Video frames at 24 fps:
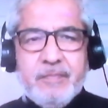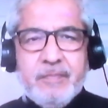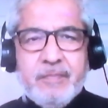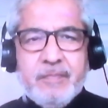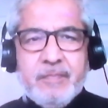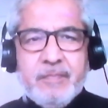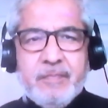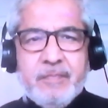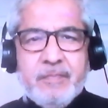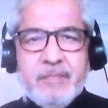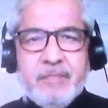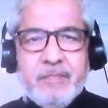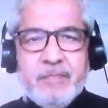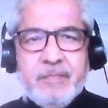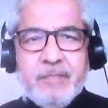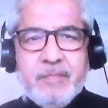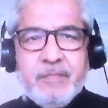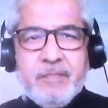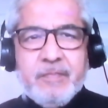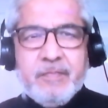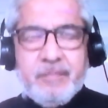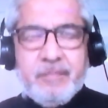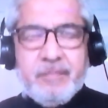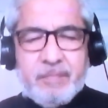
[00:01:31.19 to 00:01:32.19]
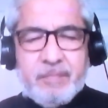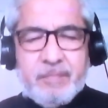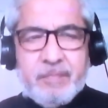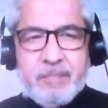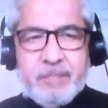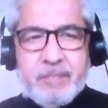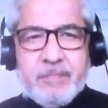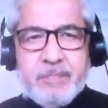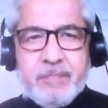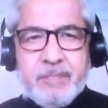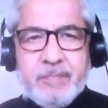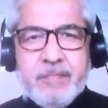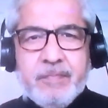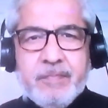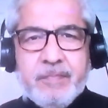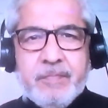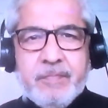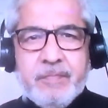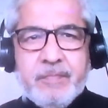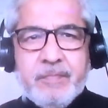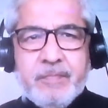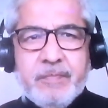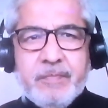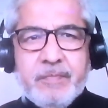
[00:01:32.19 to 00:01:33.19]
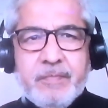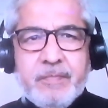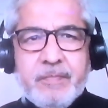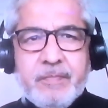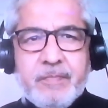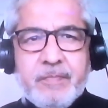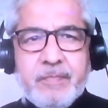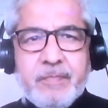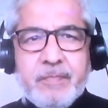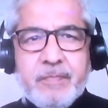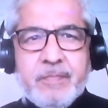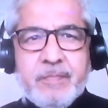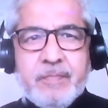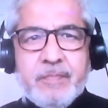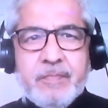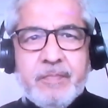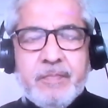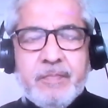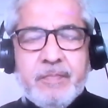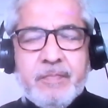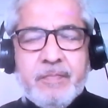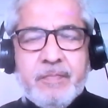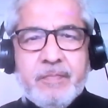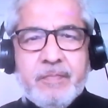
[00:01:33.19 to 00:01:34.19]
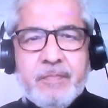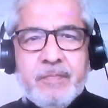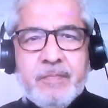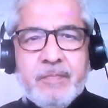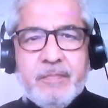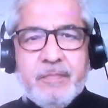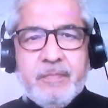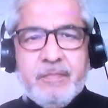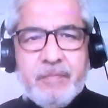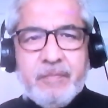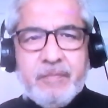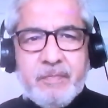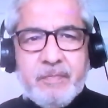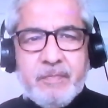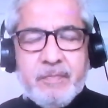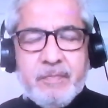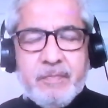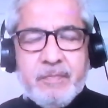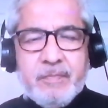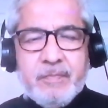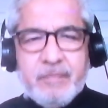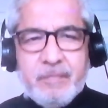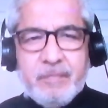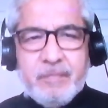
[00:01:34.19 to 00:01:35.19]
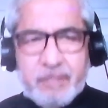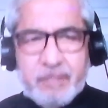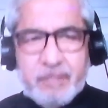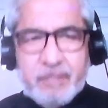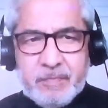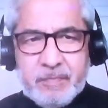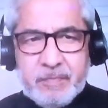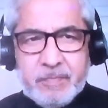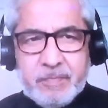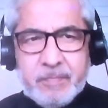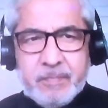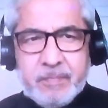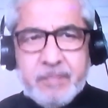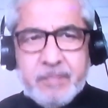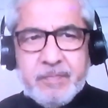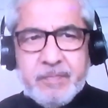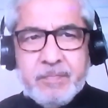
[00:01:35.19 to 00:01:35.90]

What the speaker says: This person isn't speaking.